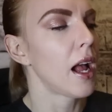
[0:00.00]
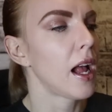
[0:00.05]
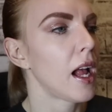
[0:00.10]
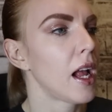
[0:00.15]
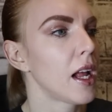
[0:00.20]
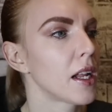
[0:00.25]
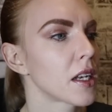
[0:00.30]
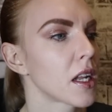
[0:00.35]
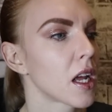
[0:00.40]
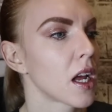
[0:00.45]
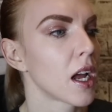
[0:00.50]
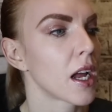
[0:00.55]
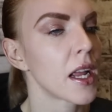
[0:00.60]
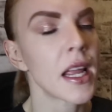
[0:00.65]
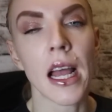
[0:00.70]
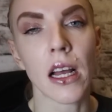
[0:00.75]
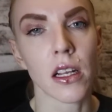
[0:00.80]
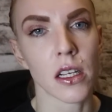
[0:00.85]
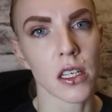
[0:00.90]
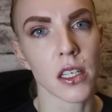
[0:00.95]
And uh,
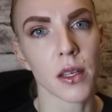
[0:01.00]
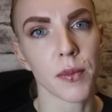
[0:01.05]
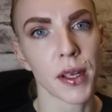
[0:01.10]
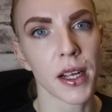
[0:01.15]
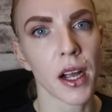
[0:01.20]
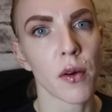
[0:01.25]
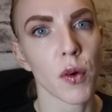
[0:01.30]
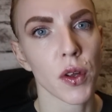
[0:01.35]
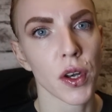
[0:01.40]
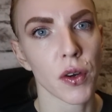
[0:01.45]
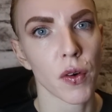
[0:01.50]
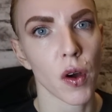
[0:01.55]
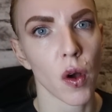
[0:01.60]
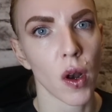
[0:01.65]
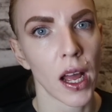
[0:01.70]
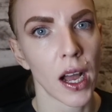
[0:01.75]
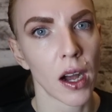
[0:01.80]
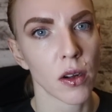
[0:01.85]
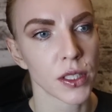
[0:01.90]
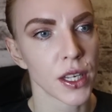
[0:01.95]
yeah, there's something I wanna
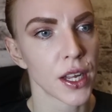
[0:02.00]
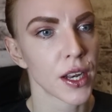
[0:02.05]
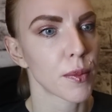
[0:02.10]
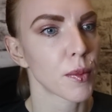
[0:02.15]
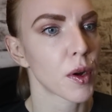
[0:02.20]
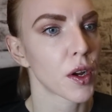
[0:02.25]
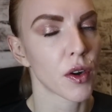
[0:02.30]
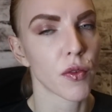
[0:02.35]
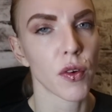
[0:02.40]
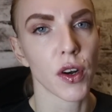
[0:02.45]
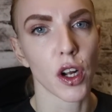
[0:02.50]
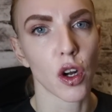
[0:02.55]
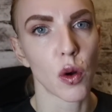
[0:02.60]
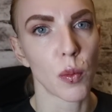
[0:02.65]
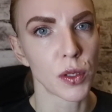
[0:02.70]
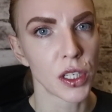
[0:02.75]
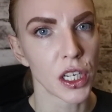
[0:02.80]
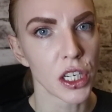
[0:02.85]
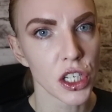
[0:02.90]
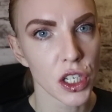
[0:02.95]
roll out and I'm gonna run a
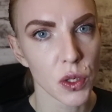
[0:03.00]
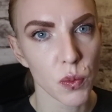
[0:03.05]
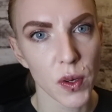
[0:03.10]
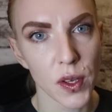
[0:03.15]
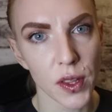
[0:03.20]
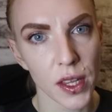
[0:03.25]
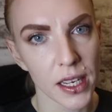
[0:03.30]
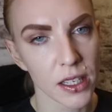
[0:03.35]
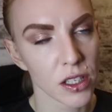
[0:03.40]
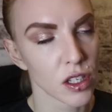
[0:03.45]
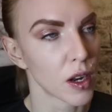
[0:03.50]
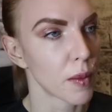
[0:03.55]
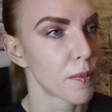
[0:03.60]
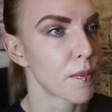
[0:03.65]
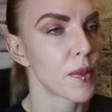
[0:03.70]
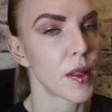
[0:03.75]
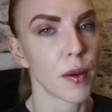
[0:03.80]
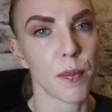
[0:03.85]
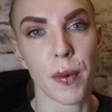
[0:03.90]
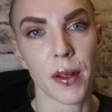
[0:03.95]
competition with it. So
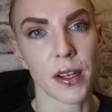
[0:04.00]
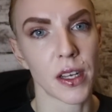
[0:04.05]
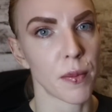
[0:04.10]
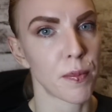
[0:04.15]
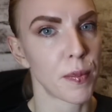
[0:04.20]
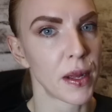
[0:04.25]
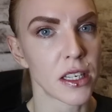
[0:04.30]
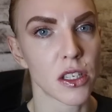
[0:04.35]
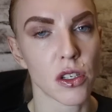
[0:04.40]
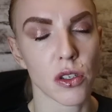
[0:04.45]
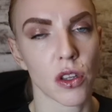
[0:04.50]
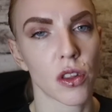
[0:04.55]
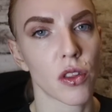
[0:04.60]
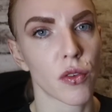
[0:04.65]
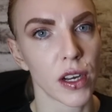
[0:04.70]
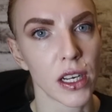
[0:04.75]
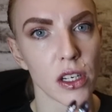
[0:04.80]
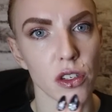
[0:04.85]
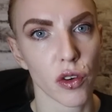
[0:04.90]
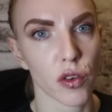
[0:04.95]
the, the, the best
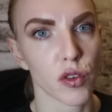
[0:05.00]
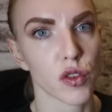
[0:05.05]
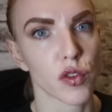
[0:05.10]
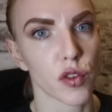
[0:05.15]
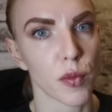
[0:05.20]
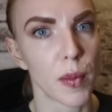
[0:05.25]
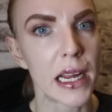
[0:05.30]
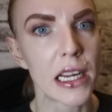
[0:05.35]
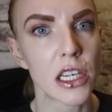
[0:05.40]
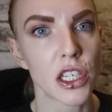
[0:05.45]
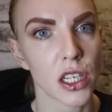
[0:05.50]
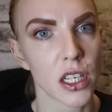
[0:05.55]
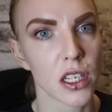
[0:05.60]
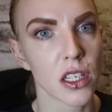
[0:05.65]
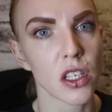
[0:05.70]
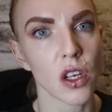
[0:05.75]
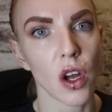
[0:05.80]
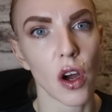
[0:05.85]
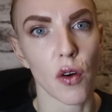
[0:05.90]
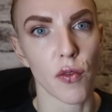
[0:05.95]
three
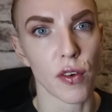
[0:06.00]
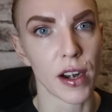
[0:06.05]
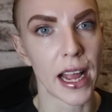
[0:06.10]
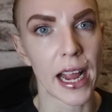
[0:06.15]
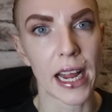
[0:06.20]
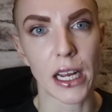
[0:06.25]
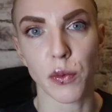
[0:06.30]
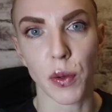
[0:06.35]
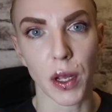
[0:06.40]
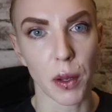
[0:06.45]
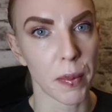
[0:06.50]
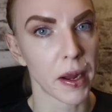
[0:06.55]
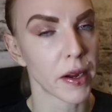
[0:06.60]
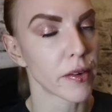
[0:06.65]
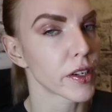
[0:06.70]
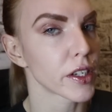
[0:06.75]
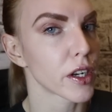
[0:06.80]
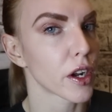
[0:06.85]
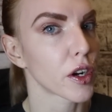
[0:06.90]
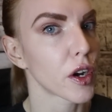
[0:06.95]
transformations over the eight week
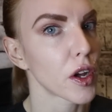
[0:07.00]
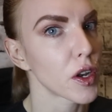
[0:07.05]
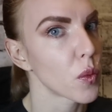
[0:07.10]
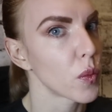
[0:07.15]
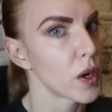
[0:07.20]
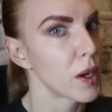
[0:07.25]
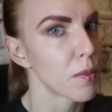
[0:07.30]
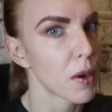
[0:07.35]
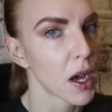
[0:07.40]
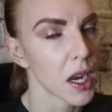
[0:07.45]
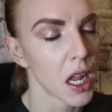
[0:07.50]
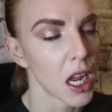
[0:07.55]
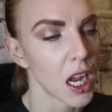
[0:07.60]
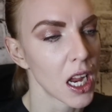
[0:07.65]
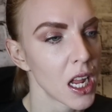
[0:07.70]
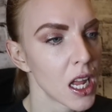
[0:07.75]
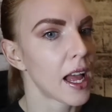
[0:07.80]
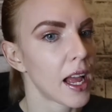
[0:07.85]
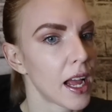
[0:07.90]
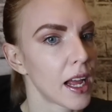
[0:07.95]
period are gonna win
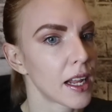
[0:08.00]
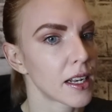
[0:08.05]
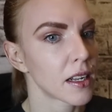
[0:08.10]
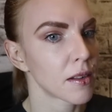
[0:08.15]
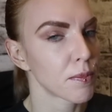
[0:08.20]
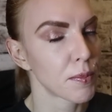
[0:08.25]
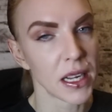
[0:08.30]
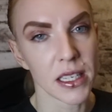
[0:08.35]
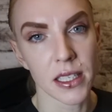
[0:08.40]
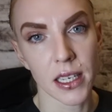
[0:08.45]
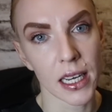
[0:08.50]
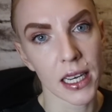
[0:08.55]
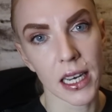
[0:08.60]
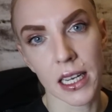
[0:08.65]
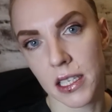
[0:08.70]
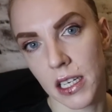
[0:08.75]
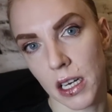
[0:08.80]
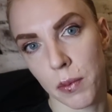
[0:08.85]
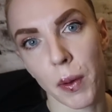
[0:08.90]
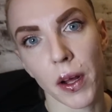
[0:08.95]
money. And basically
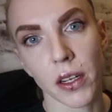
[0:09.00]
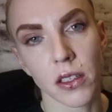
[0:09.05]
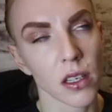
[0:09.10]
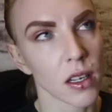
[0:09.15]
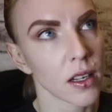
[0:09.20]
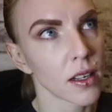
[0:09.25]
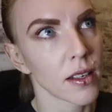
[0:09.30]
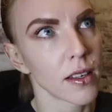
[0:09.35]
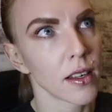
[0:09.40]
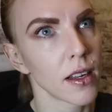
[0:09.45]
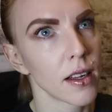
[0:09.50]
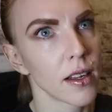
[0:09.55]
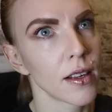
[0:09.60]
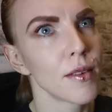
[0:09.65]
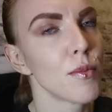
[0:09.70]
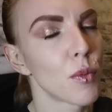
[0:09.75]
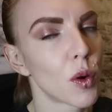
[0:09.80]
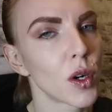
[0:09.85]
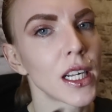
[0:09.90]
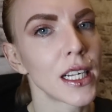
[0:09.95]
that's it, but
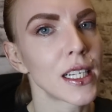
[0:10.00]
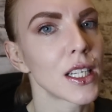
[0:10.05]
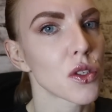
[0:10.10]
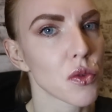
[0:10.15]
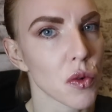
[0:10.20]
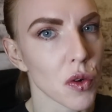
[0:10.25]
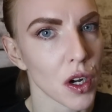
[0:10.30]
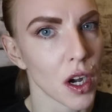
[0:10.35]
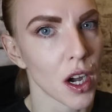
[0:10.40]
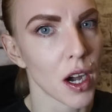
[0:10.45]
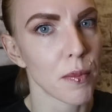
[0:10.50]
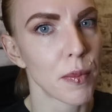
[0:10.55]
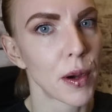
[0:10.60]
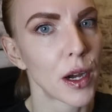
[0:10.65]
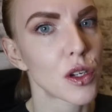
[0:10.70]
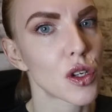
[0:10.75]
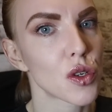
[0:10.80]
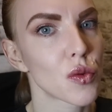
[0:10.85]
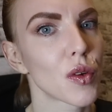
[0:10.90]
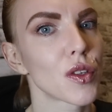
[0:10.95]
more details will come but
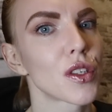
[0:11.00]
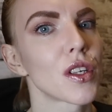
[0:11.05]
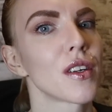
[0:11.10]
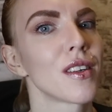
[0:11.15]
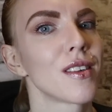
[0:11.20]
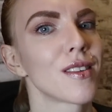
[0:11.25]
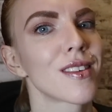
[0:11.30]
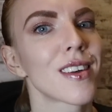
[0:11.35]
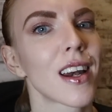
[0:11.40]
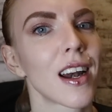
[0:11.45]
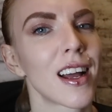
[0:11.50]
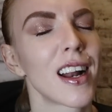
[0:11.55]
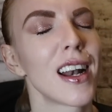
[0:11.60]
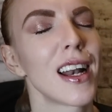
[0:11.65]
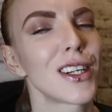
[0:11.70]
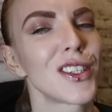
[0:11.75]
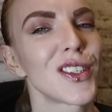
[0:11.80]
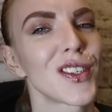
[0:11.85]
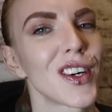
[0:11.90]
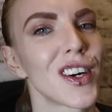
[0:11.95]
I just want to
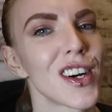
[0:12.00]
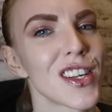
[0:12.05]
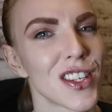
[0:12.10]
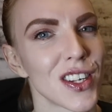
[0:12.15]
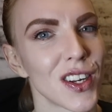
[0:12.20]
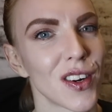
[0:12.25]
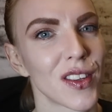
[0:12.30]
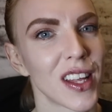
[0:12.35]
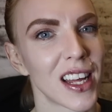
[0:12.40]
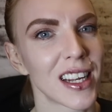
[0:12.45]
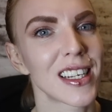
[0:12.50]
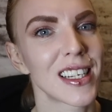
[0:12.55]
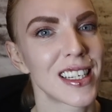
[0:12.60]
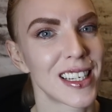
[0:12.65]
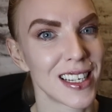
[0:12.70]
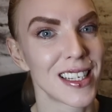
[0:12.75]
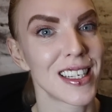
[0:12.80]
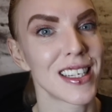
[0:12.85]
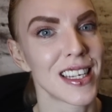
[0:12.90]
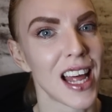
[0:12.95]
let you guys know that
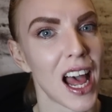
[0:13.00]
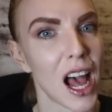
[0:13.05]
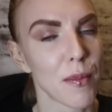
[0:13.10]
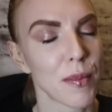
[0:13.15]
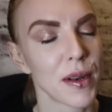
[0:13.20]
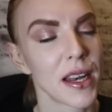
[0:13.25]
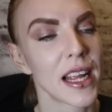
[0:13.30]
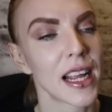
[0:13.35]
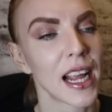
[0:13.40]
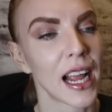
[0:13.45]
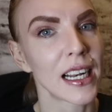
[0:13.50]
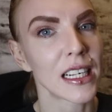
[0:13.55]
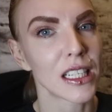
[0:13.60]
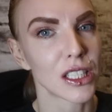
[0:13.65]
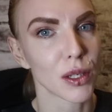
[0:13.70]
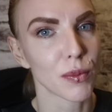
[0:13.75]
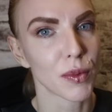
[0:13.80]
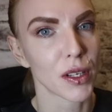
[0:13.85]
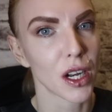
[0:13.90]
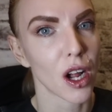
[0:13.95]
this is happening and
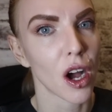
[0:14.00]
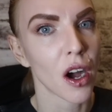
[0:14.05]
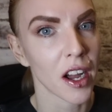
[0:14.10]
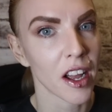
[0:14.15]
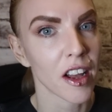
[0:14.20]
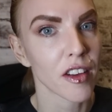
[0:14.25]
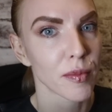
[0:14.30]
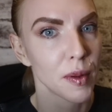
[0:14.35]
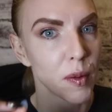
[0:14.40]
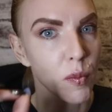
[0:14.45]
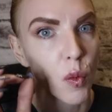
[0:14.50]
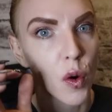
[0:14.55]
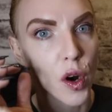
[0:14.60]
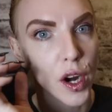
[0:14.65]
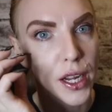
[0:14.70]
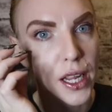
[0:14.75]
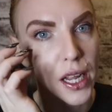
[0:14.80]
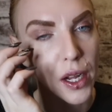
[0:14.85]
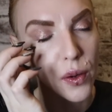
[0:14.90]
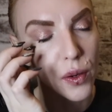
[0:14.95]
it's something that I have been
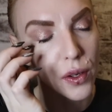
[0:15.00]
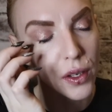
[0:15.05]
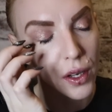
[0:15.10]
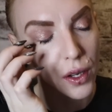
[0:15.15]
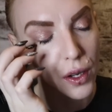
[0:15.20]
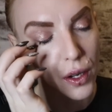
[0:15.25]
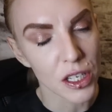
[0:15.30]
working on.